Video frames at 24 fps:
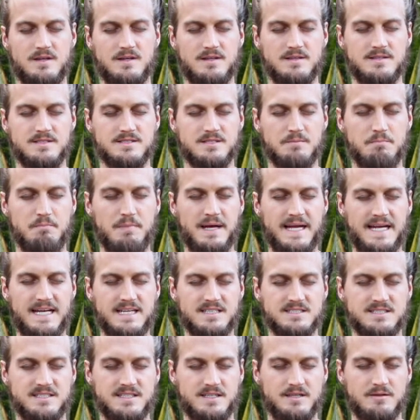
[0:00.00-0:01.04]
This
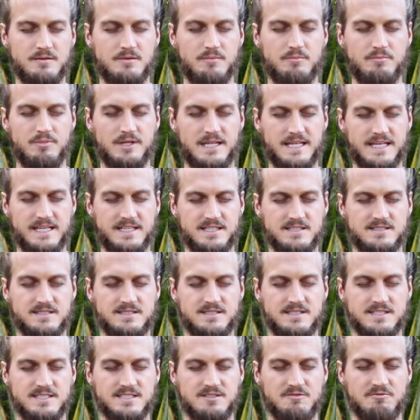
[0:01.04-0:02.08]
amazing place,
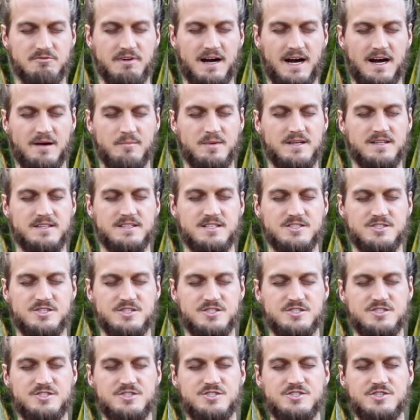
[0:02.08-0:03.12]
this environment that's
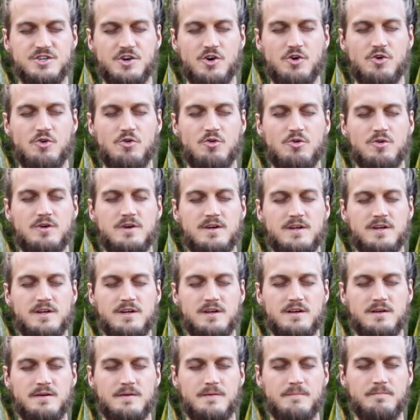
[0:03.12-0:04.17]
just so
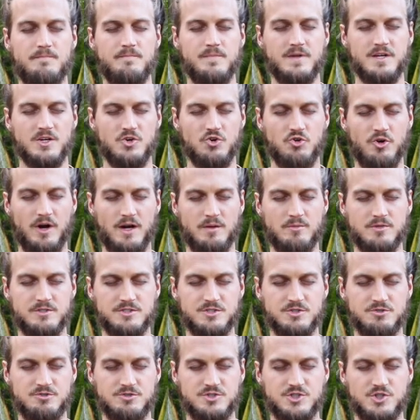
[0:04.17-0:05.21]
incredible
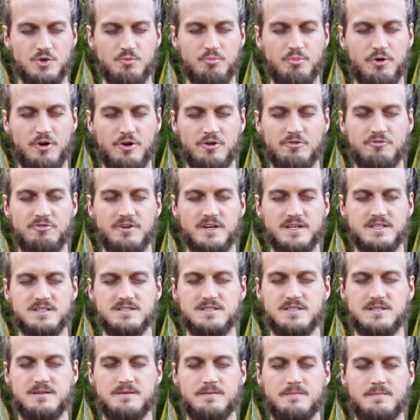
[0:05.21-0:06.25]
to you, so
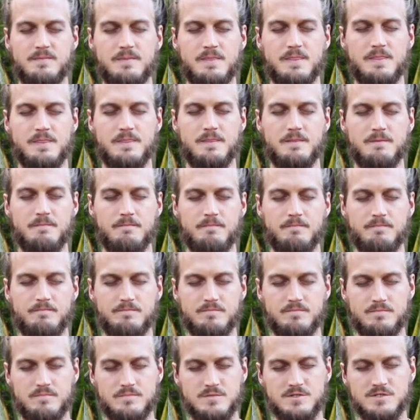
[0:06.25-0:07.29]
perfect,
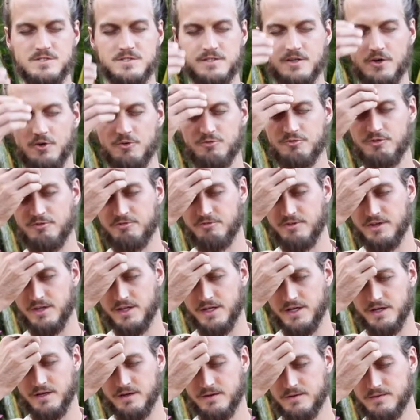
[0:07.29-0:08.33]
so
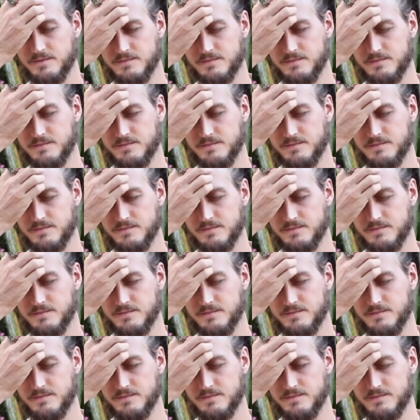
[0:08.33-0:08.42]
fulfilling.